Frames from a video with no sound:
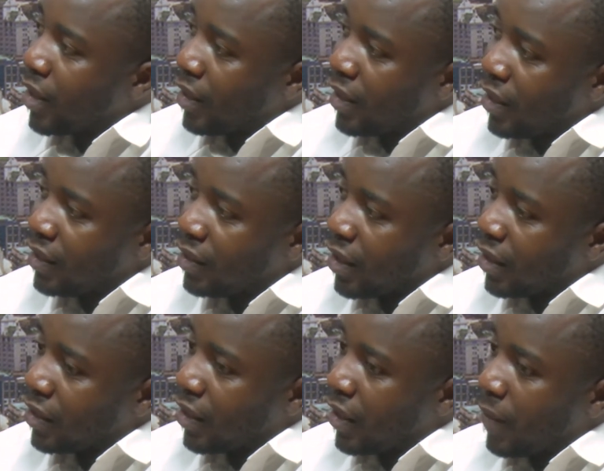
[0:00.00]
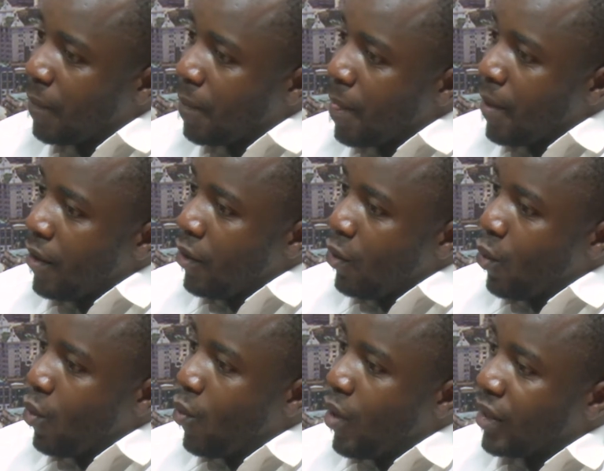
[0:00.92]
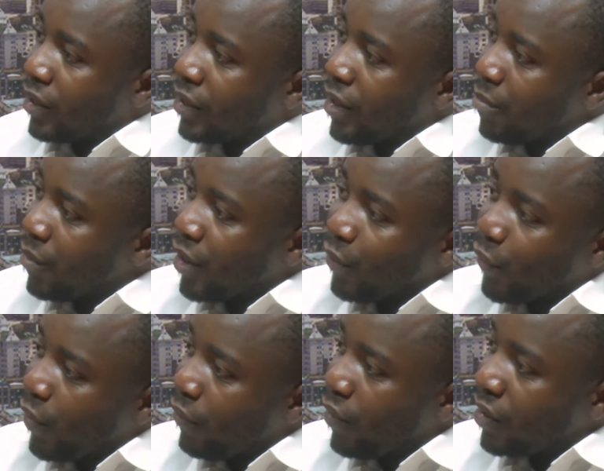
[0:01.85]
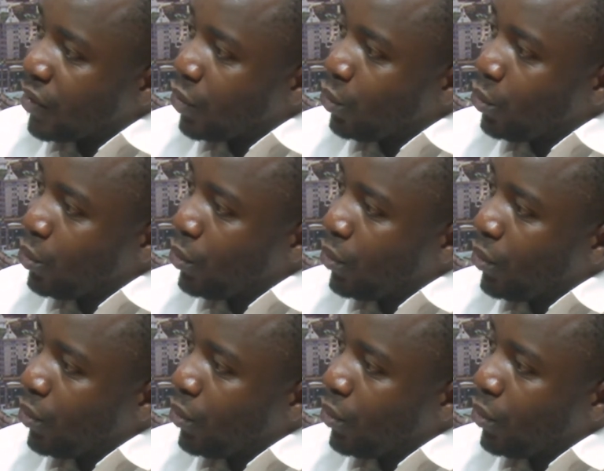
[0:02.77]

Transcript: and days that when something favors you,